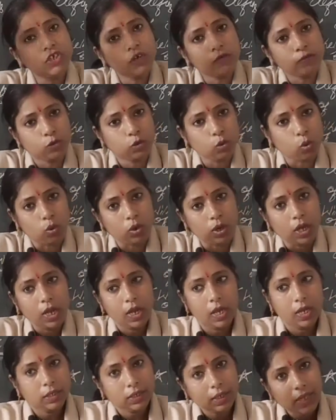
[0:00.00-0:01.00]
of soul,
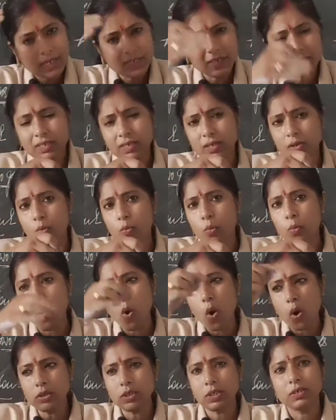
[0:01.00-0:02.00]
this
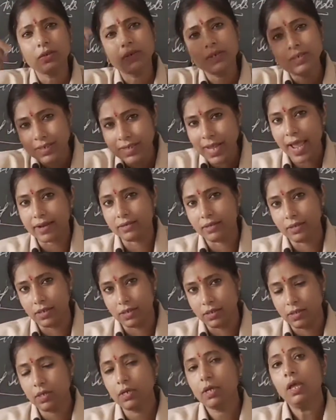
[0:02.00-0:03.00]
was rejected.
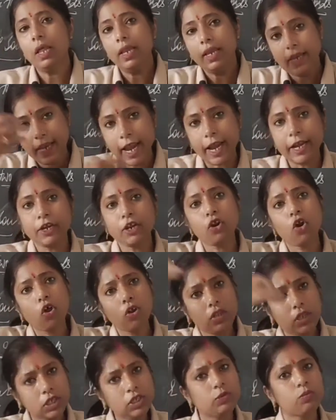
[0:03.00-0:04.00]
Later on this